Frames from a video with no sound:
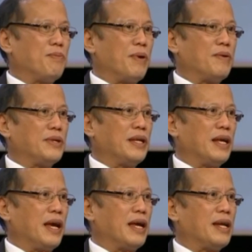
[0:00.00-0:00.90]
that
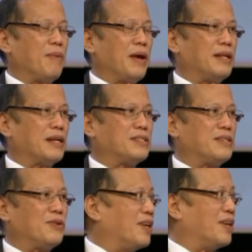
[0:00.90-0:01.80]
poverty cannot be
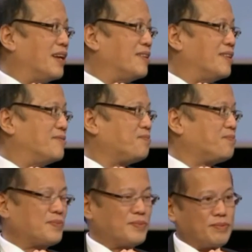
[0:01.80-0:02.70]
addressed overnight.
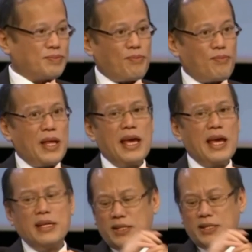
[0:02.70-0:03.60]

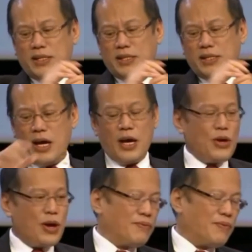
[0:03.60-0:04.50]
Hence,
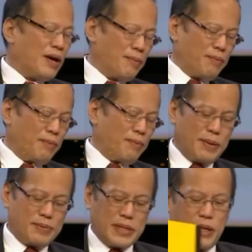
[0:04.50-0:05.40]
you have,
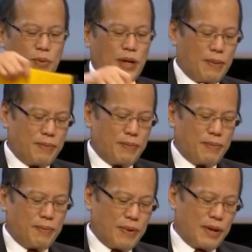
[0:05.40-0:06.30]
perhaps it will help,
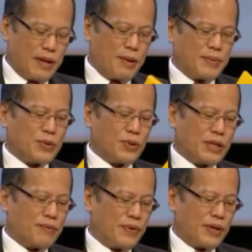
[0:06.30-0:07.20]
but let me just look
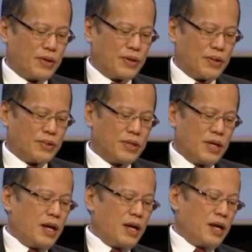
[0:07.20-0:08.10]
at the figures